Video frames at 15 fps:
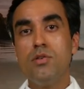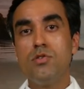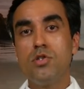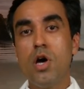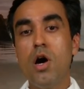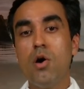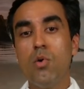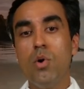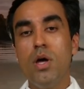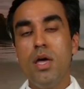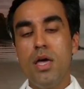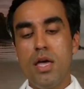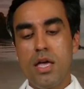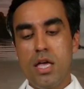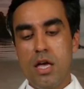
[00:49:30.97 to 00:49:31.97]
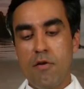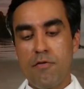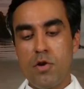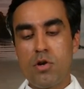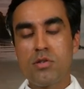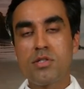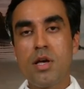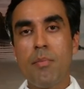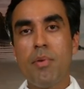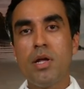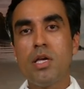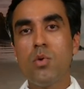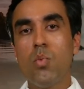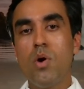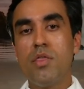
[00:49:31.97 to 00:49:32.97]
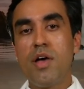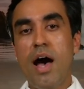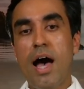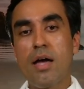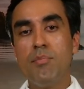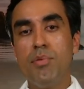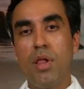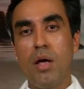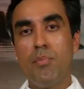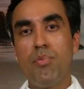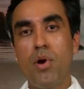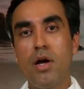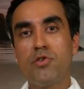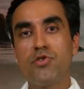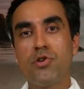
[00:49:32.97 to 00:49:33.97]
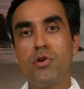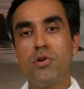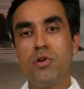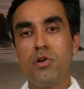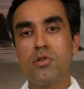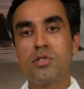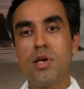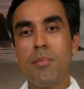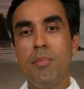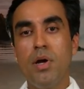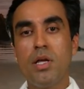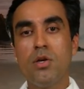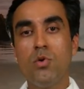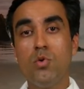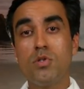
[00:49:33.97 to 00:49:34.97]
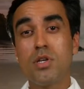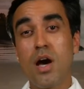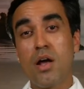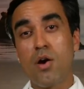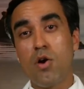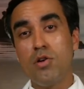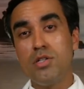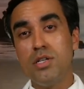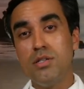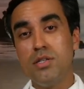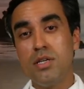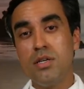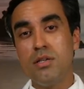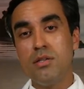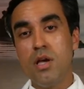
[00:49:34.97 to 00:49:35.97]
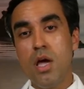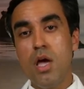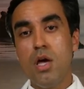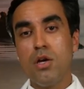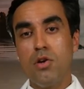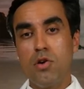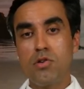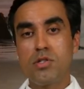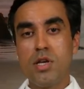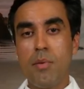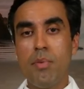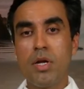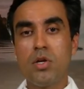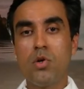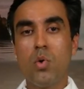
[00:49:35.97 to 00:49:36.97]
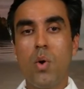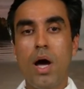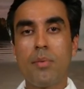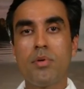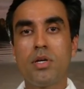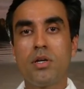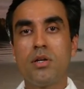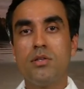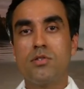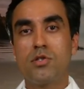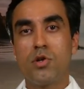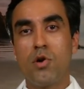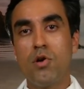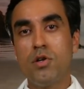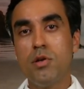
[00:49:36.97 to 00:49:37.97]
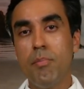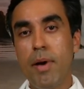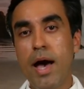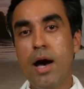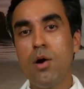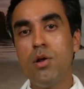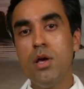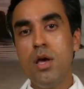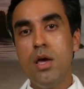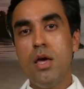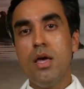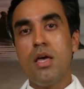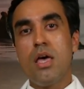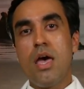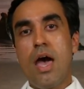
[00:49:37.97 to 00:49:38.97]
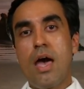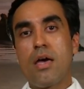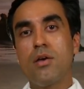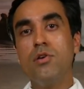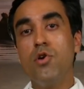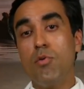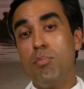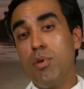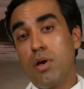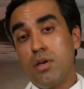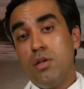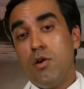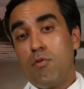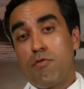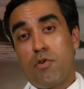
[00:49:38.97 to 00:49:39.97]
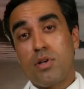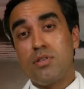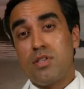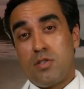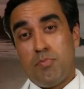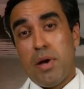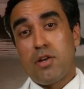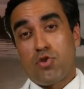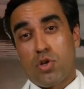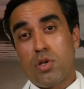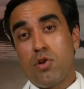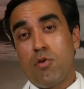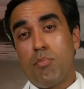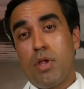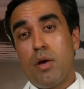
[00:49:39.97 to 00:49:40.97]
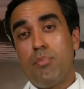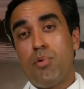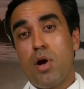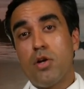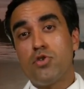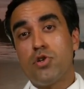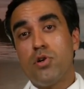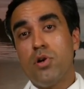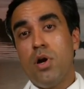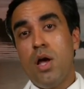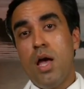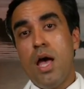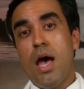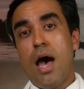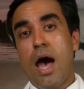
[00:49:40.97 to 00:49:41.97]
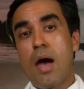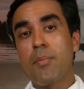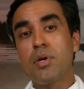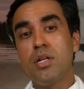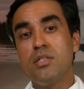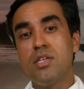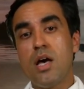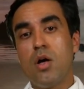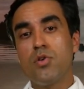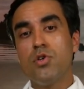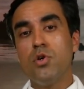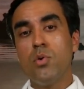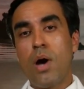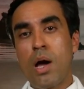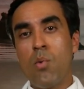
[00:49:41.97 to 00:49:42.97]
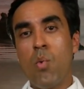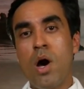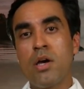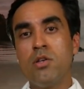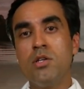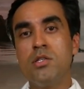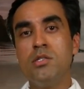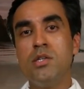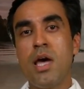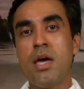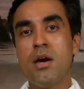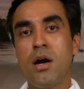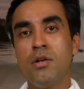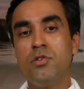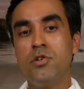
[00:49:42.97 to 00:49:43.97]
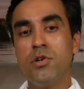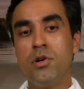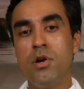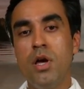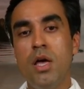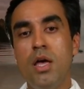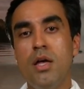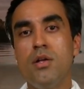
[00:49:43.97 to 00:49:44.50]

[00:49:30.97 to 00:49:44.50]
So, if you're somebody with high blood pressure, you're somebody who's got heart disease, you're somebody who I'm concerned about your blood, you know, for especially your blood pressure, I'm going to tell you I want you to stay under